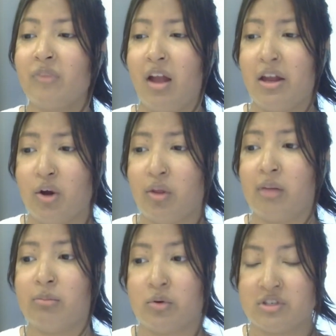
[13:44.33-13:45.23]
I know
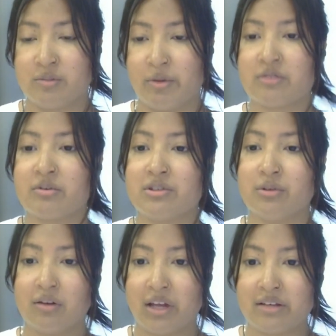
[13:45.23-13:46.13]
that most dispensaries do
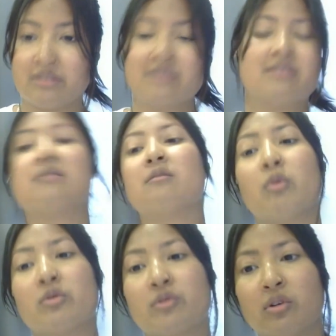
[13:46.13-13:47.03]
have licenses and
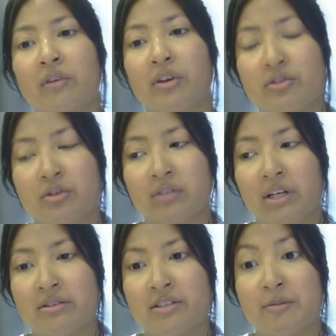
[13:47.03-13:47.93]
most cultivators do have
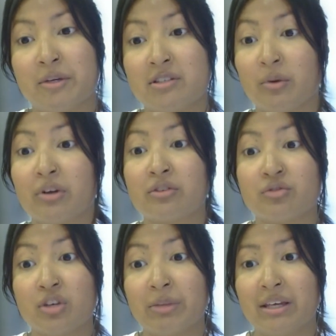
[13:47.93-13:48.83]
licenses because they were
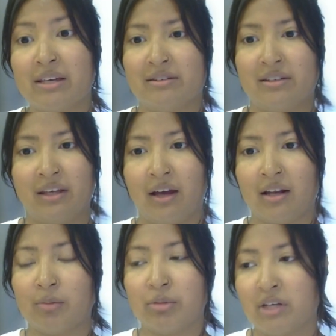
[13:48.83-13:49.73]
extremely easy to get.
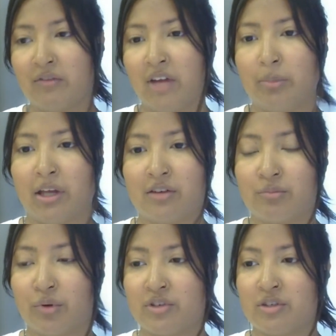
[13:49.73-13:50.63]
I believe the
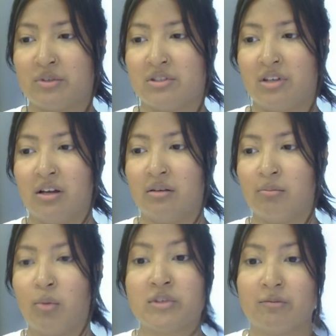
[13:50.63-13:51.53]
application process was done
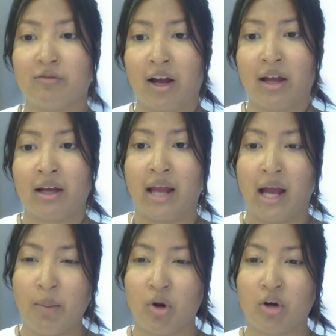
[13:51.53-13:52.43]
mostly via an
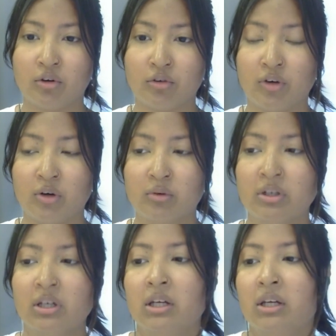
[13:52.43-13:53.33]
app on your phone.
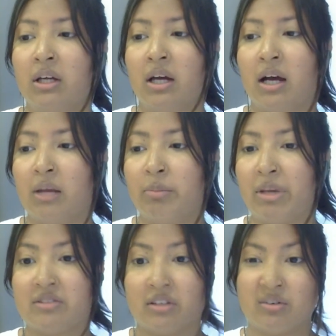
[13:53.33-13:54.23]
And
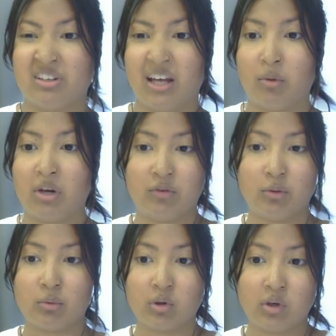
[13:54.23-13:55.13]
basically you could get one if
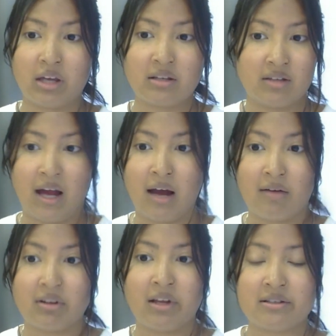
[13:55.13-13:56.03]
you were looking to have
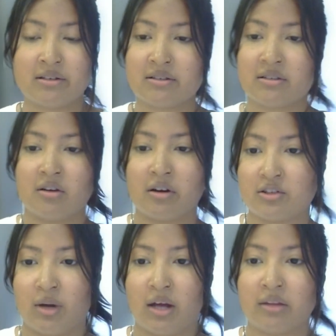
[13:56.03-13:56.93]
a license, as long
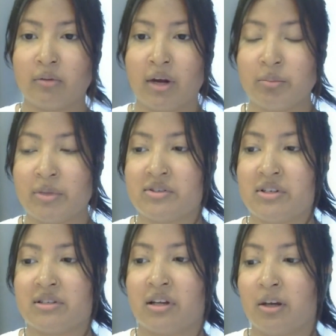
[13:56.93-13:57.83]
as you had the right
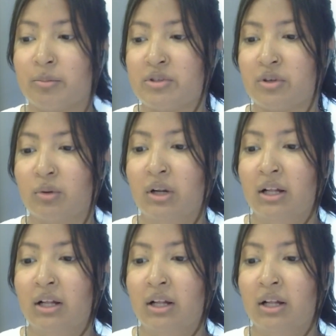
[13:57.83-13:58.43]
business set up. So